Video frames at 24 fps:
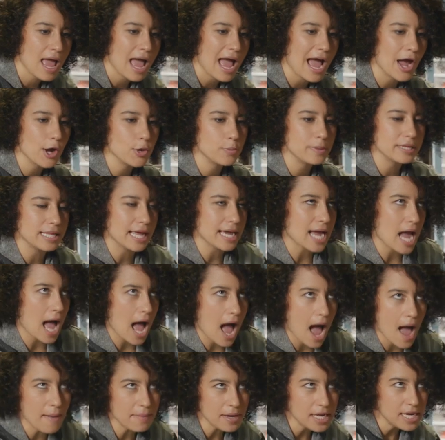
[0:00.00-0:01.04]
I would be like,
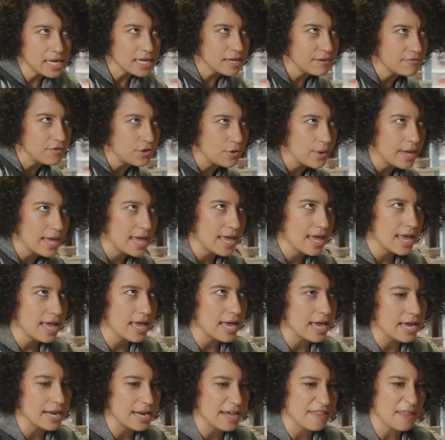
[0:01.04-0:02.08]
I'm gonna give you
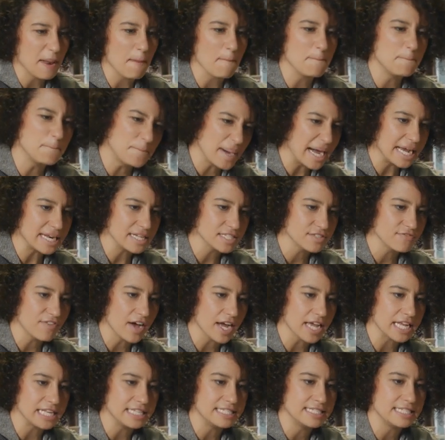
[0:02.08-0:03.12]
head and then bite his
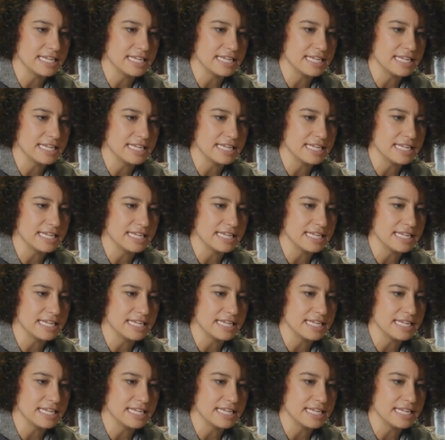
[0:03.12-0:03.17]
fucking